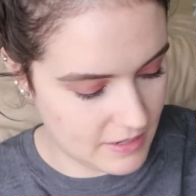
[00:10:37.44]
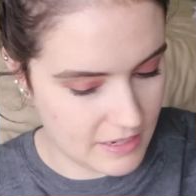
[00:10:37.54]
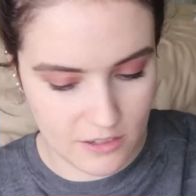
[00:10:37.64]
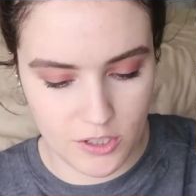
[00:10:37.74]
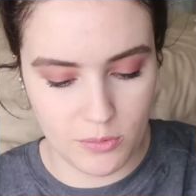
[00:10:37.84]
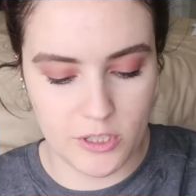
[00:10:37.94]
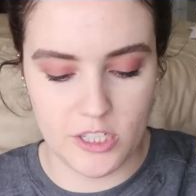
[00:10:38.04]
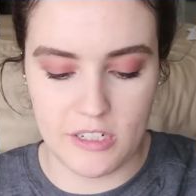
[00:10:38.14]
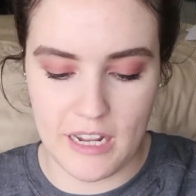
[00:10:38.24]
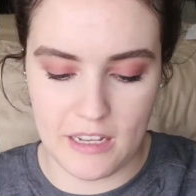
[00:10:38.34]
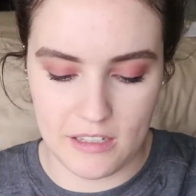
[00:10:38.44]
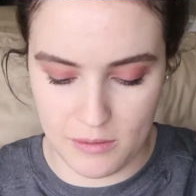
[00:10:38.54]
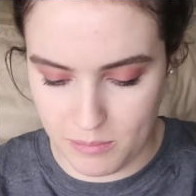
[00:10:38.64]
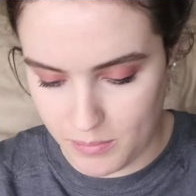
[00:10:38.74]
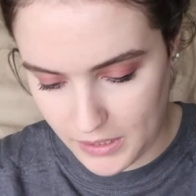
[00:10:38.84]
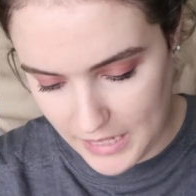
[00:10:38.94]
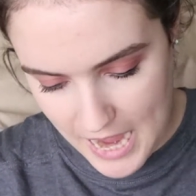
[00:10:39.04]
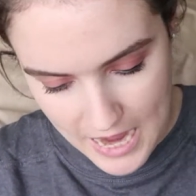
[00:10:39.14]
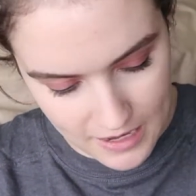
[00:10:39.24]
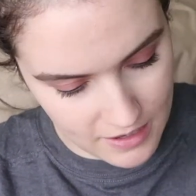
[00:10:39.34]
I also want to take some
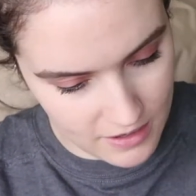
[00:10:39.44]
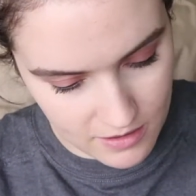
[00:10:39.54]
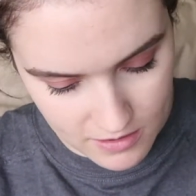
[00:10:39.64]
black